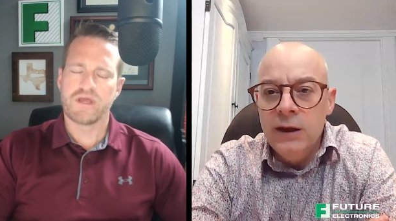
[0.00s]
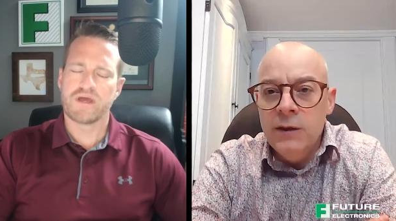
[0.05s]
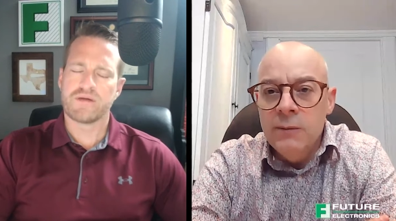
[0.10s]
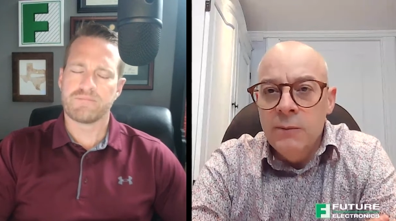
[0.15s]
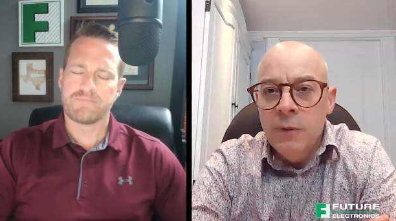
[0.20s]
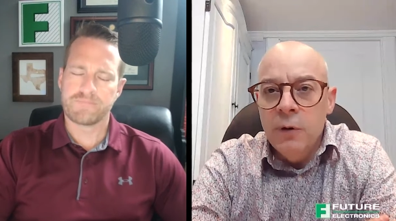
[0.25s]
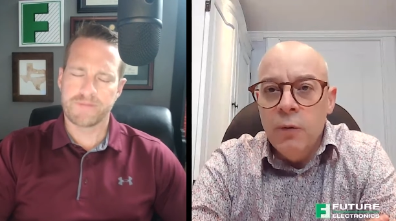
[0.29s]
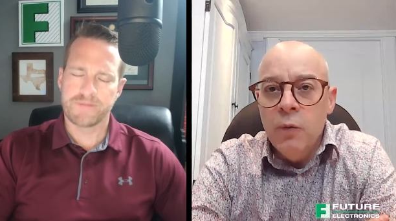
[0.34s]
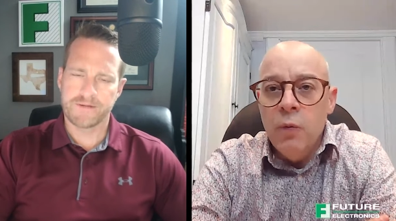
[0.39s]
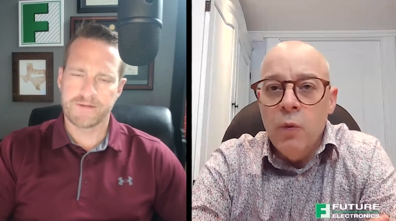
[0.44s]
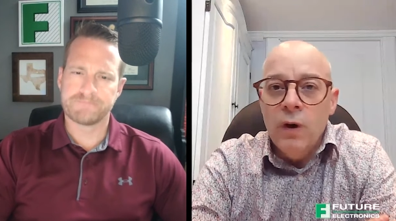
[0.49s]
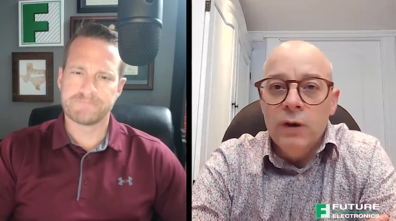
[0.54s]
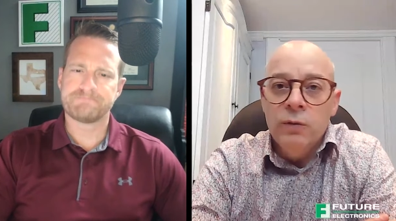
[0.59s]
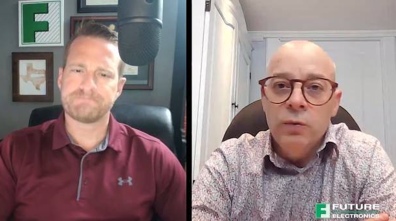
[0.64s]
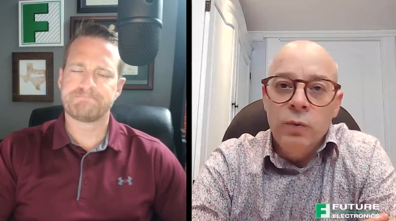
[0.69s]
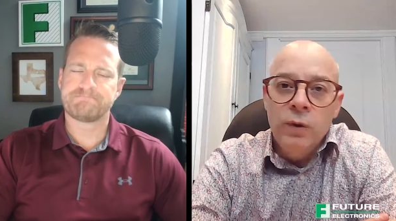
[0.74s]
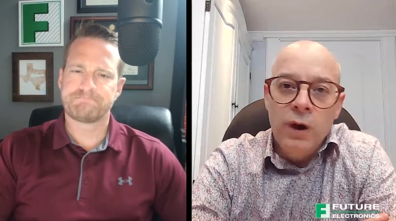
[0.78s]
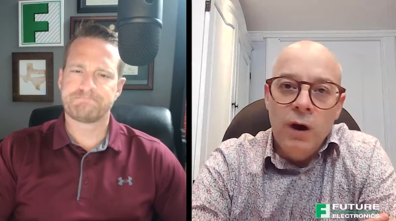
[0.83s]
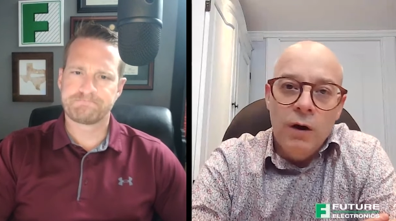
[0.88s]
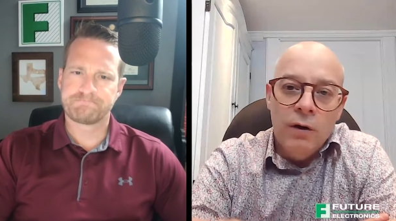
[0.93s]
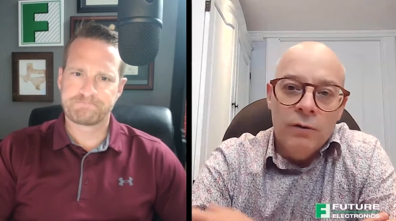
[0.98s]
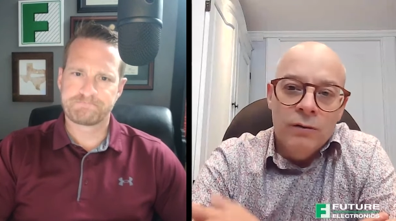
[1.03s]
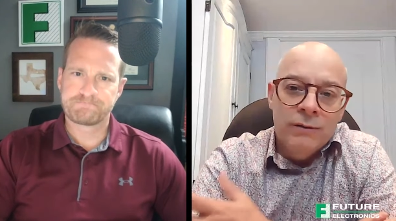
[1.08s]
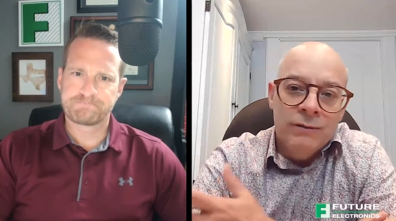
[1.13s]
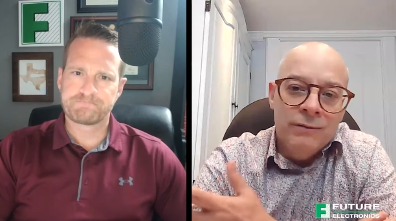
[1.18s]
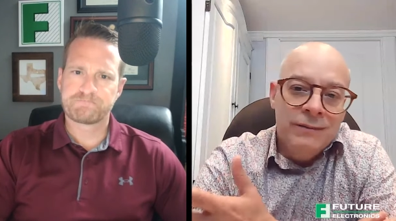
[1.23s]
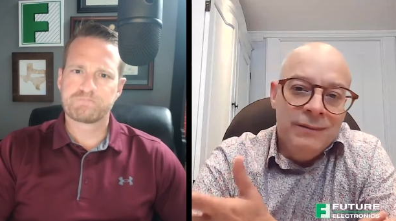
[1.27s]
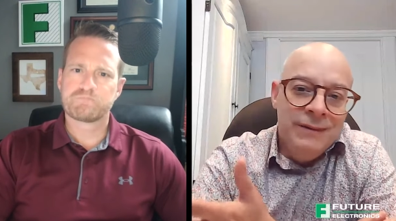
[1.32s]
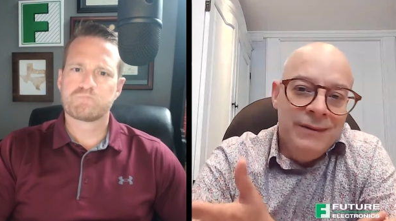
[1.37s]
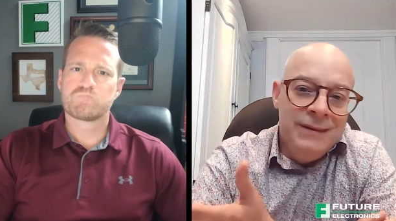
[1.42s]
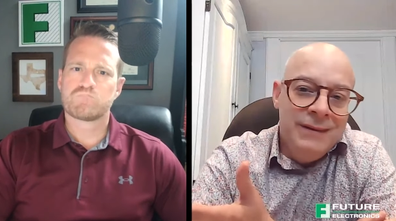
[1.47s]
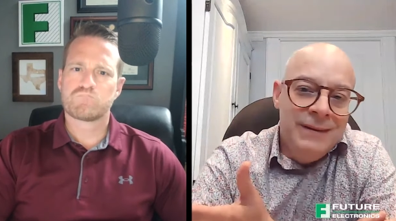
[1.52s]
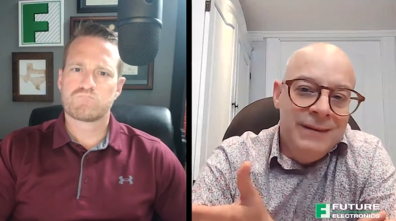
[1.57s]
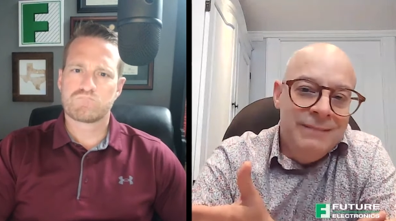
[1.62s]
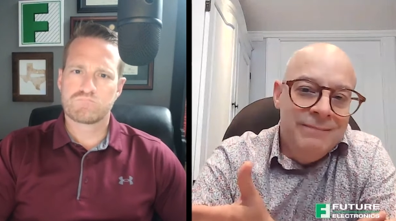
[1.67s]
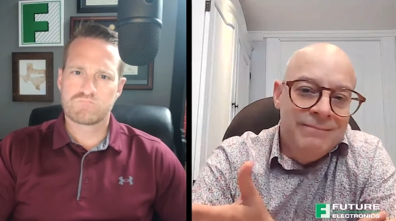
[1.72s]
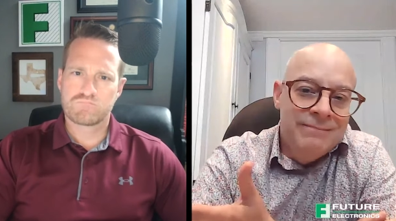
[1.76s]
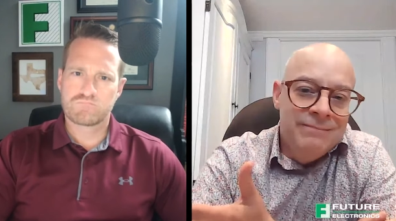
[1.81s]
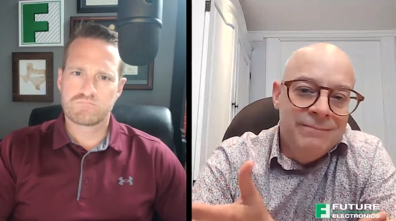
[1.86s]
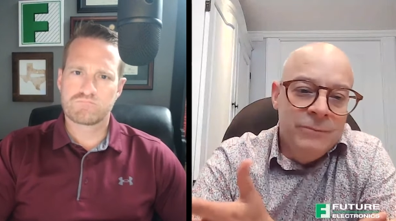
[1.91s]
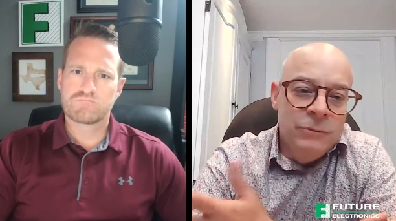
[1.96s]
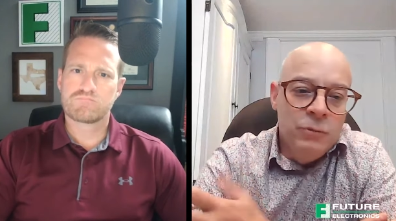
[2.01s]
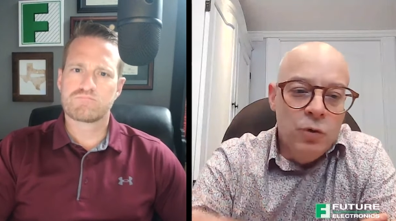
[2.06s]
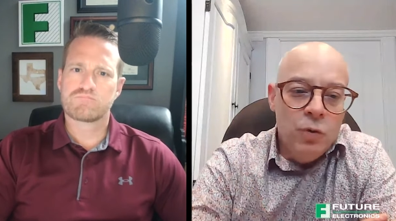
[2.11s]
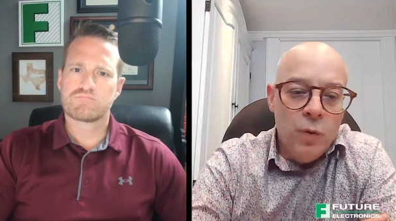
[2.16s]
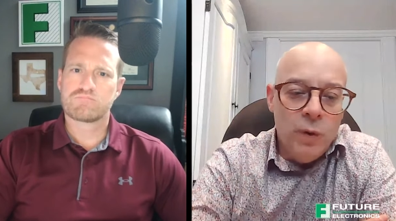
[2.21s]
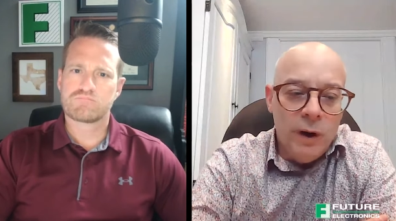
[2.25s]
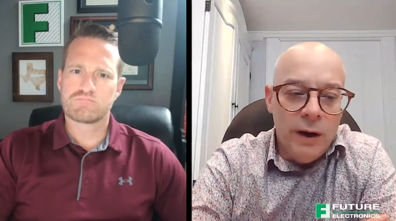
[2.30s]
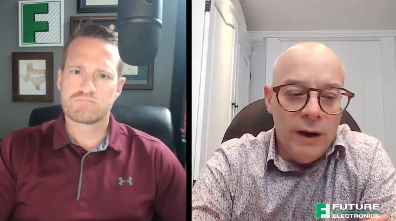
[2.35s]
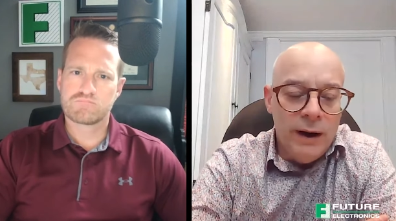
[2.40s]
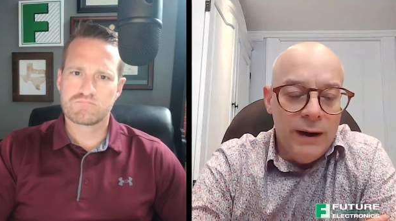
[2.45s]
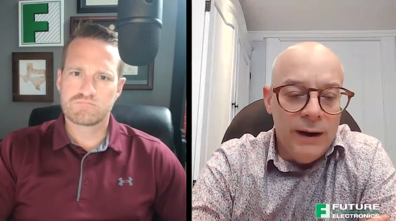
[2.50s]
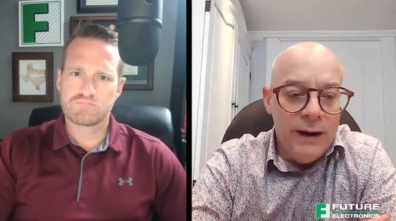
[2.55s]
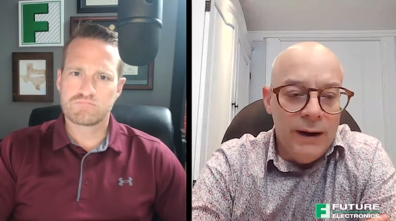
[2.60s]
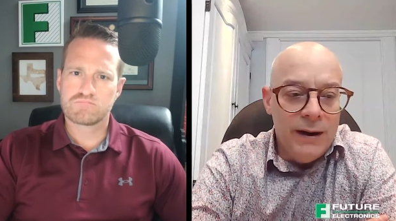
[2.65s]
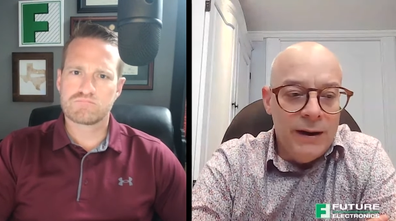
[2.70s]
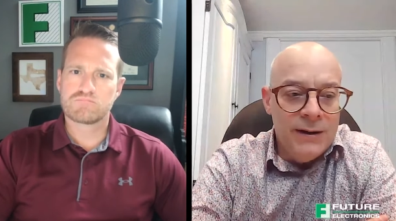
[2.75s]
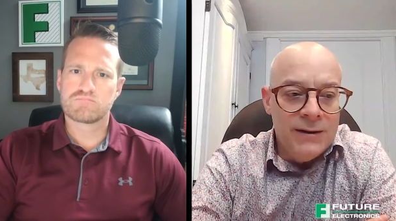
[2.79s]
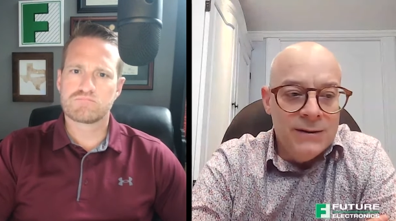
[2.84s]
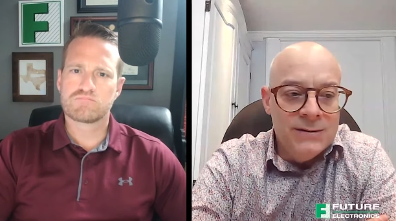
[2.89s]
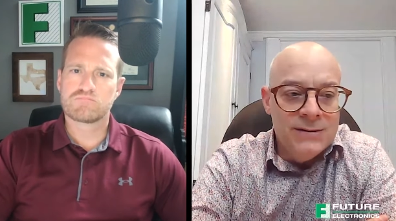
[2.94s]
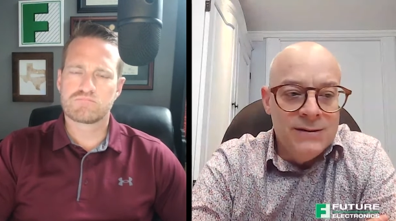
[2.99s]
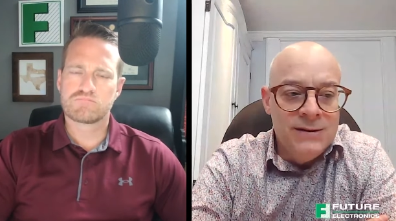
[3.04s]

Speaker 1: Sure, but yeah, what yeah. we are doing is